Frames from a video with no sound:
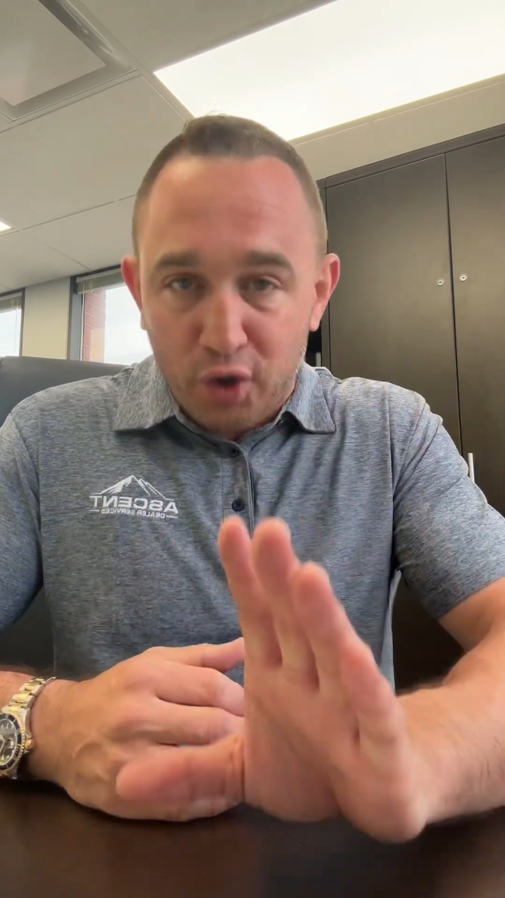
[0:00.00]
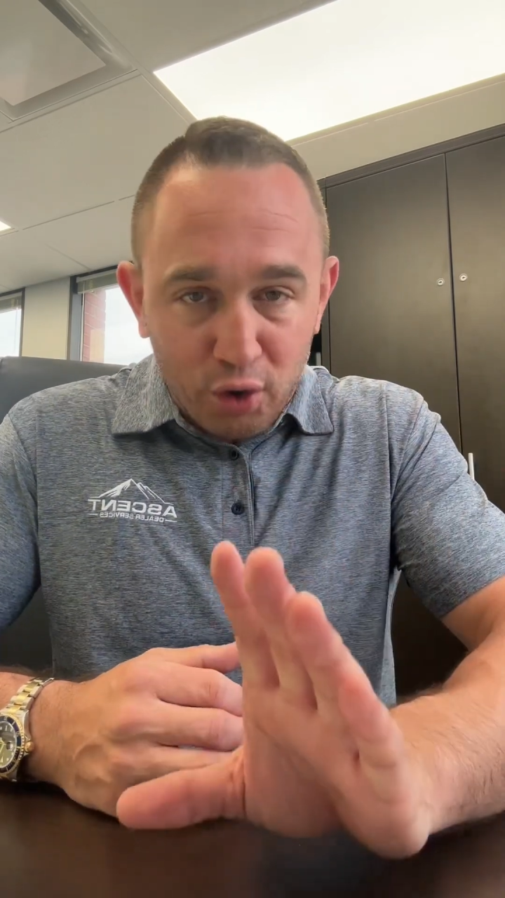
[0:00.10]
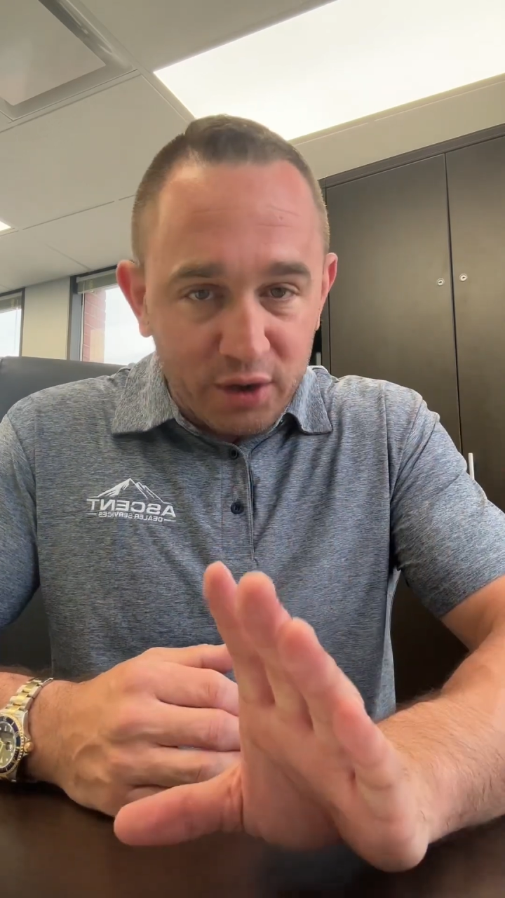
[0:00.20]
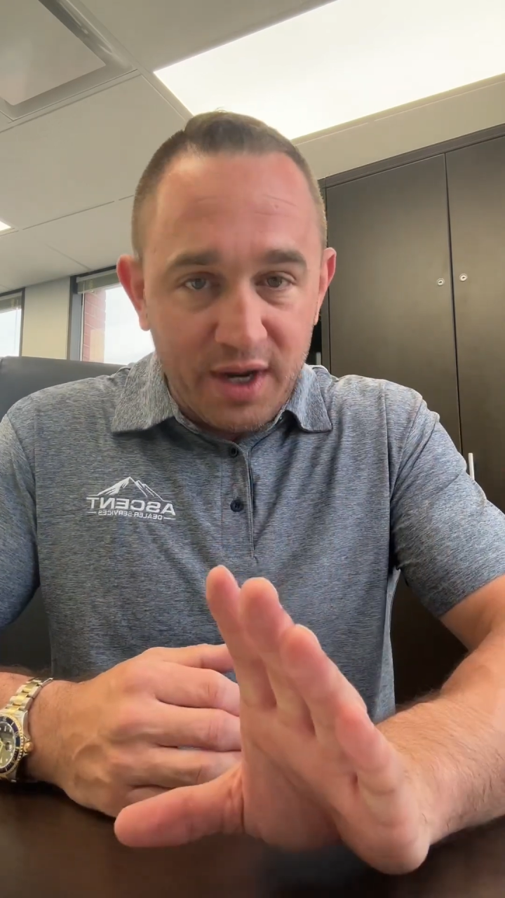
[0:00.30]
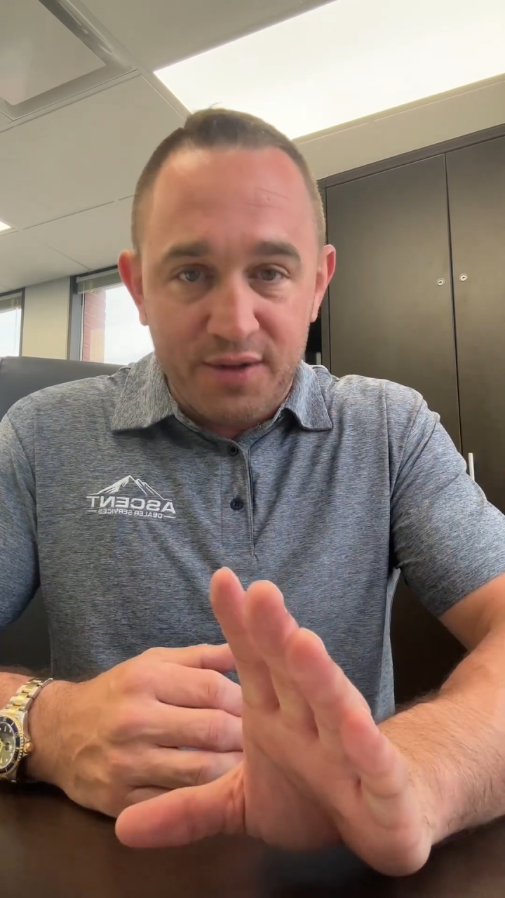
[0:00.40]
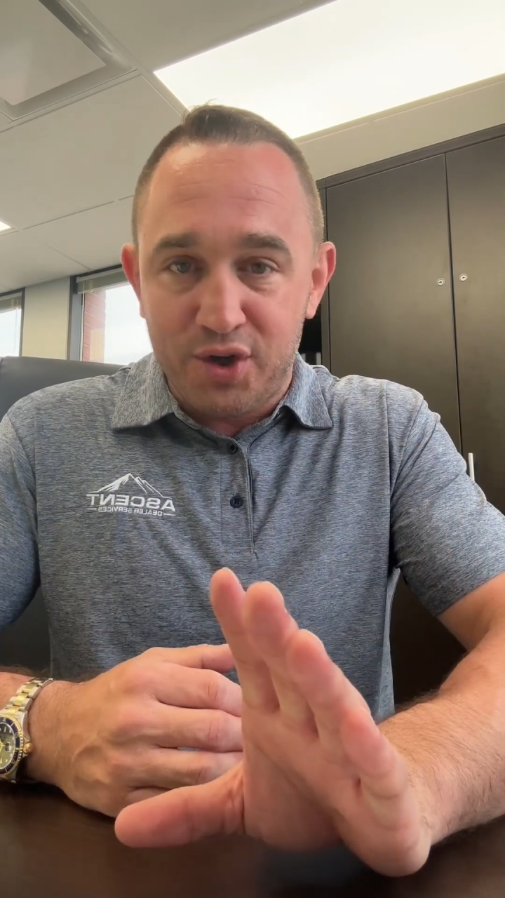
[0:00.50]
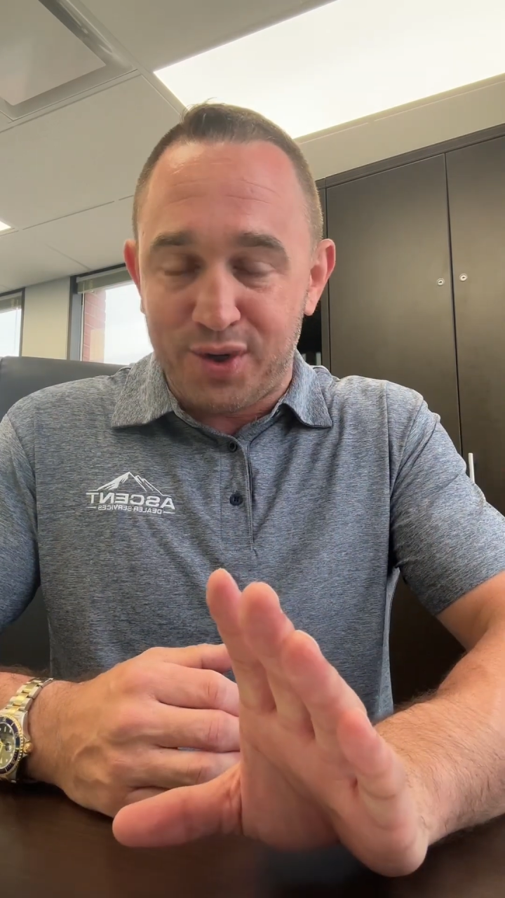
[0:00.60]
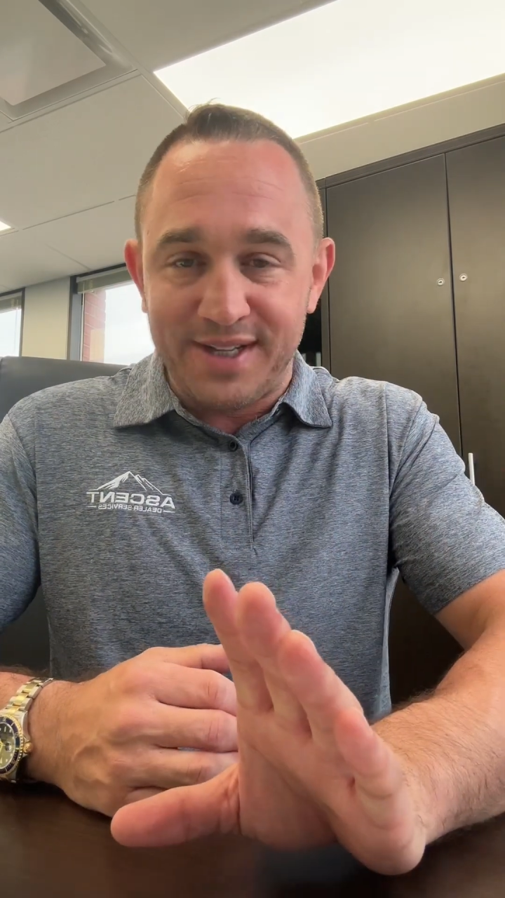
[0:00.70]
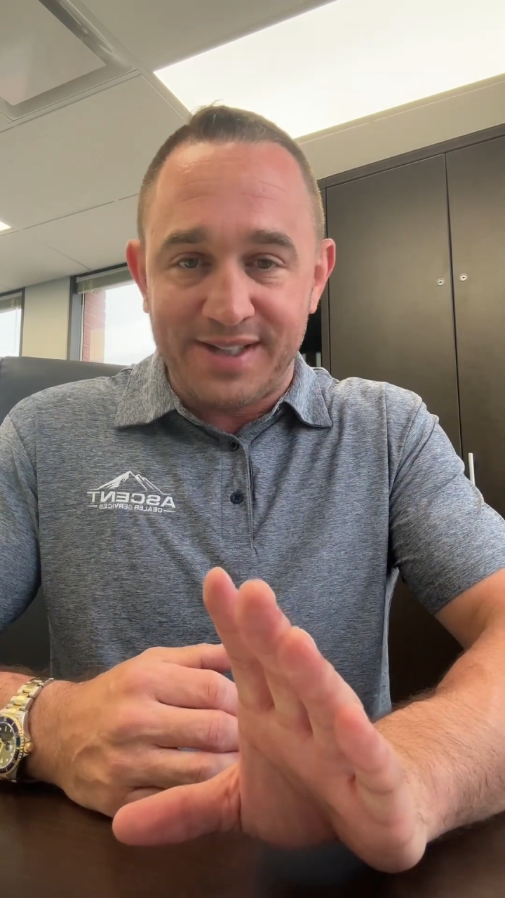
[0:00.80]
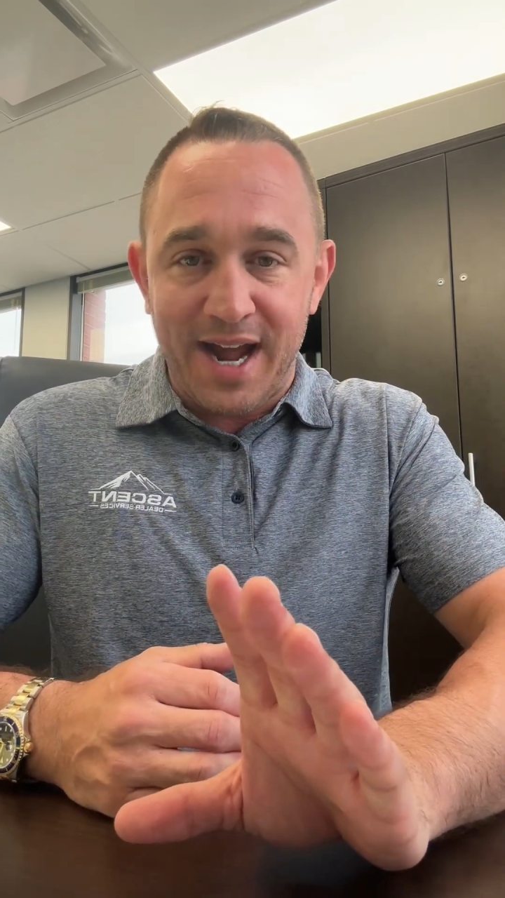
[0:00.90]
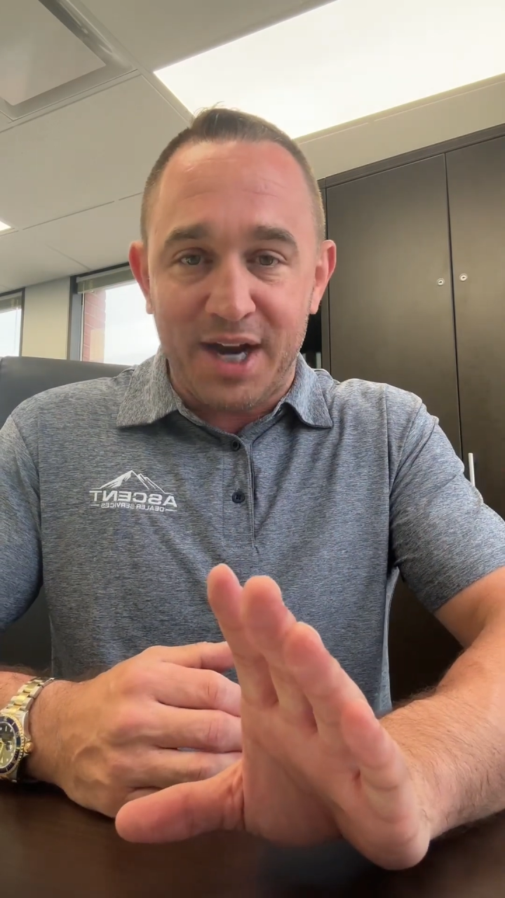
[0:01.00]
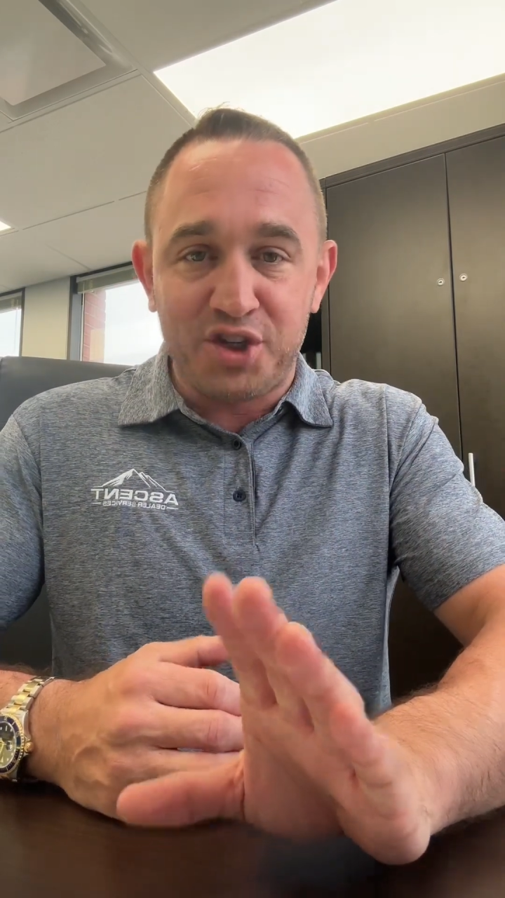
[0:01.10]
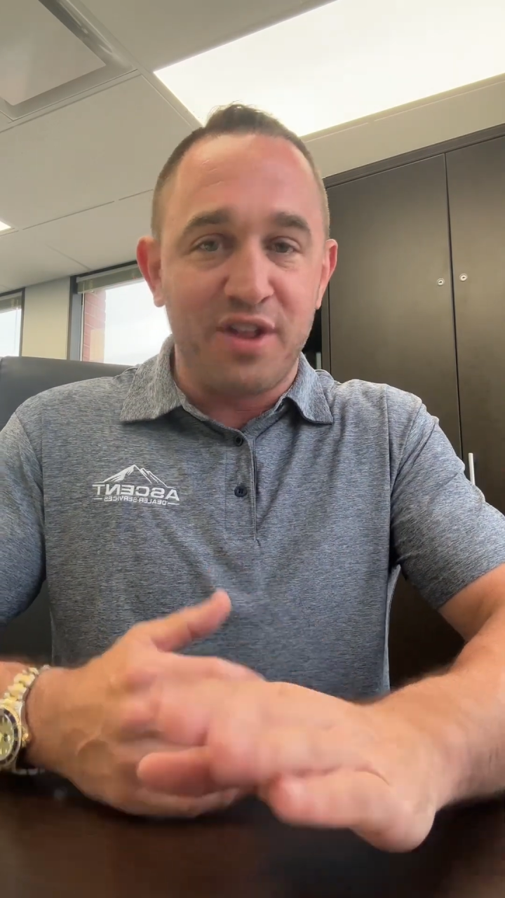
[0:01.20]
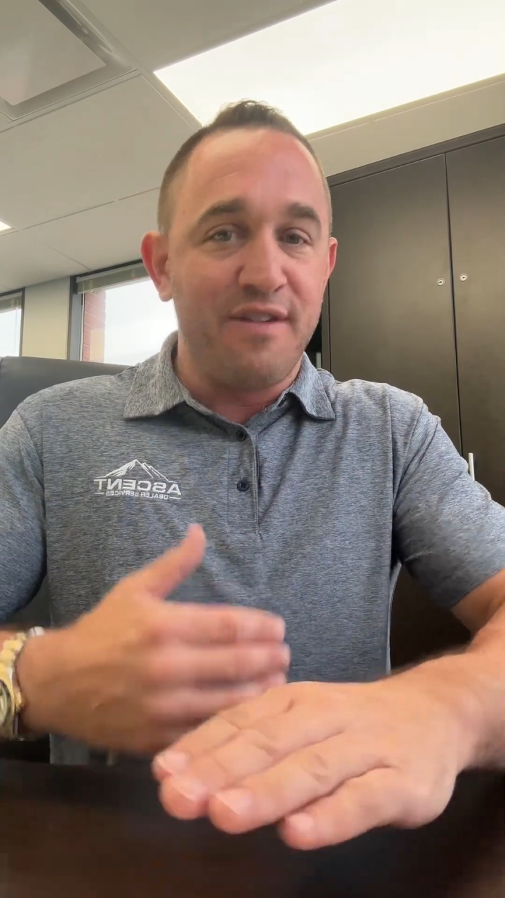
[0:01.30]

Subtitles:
early in the transaction.